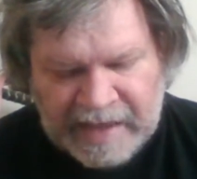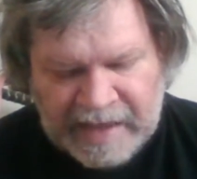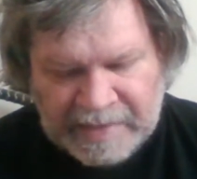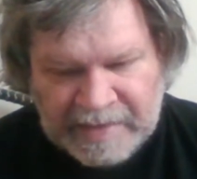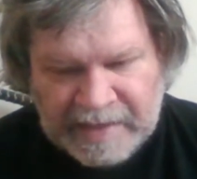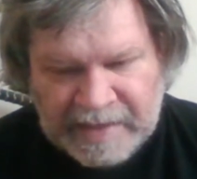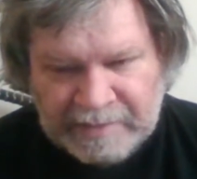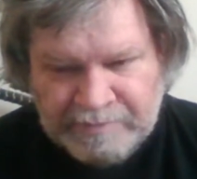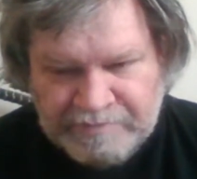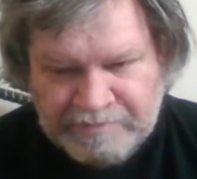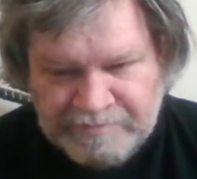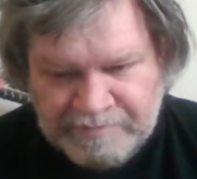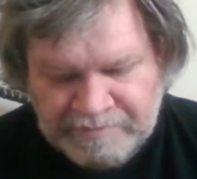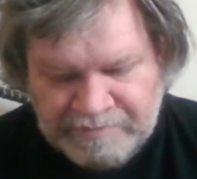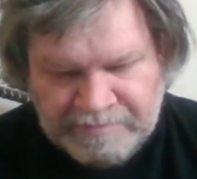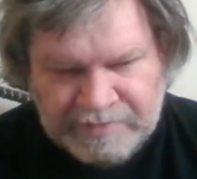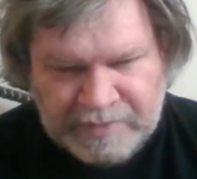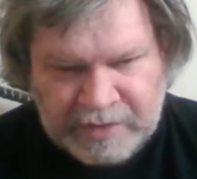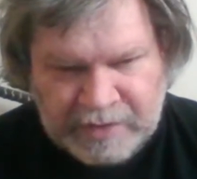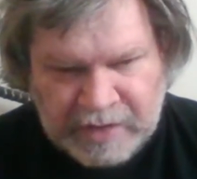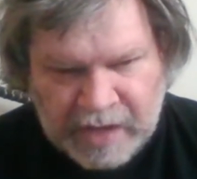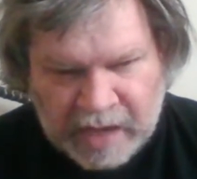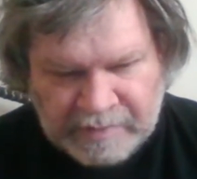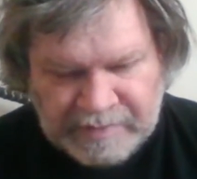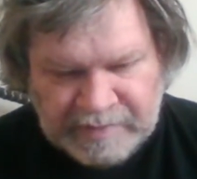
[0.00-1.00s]
and then
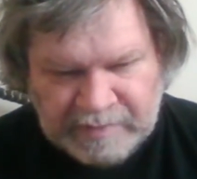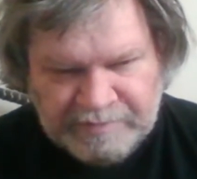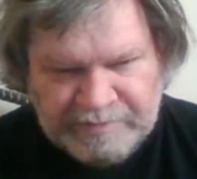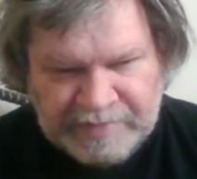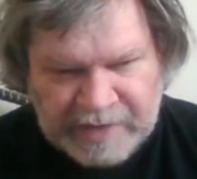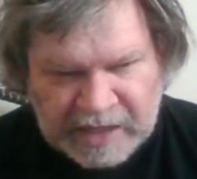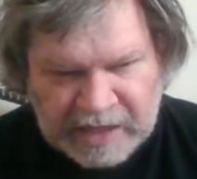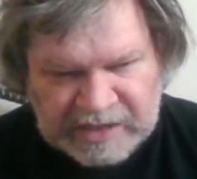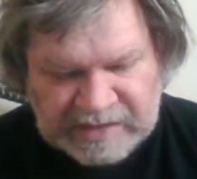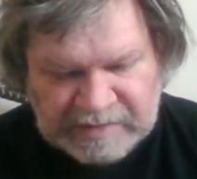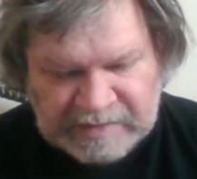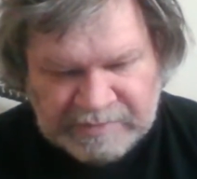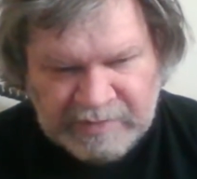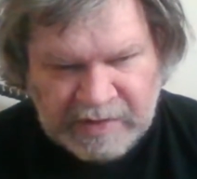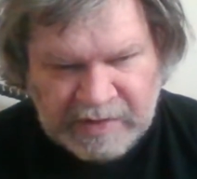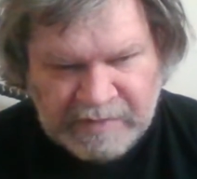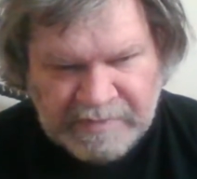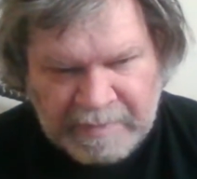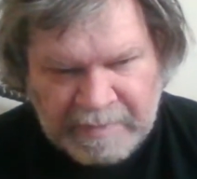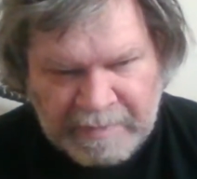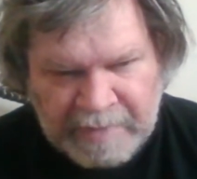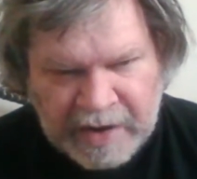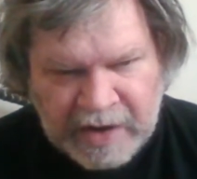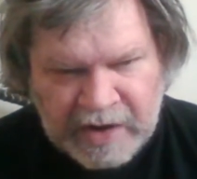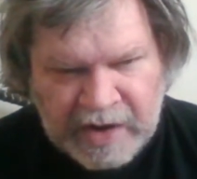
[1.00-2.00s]
constantly be
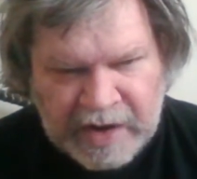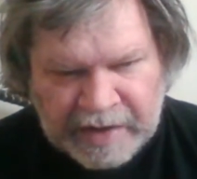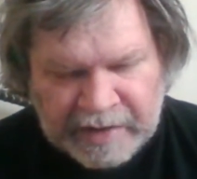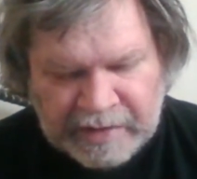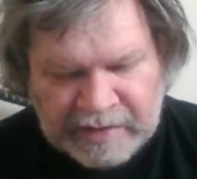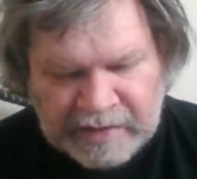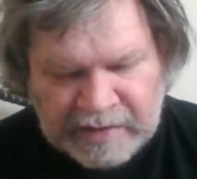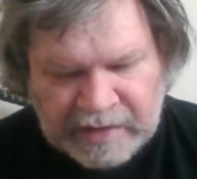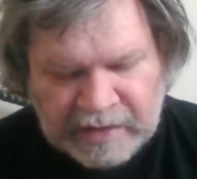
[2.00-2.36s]
repairing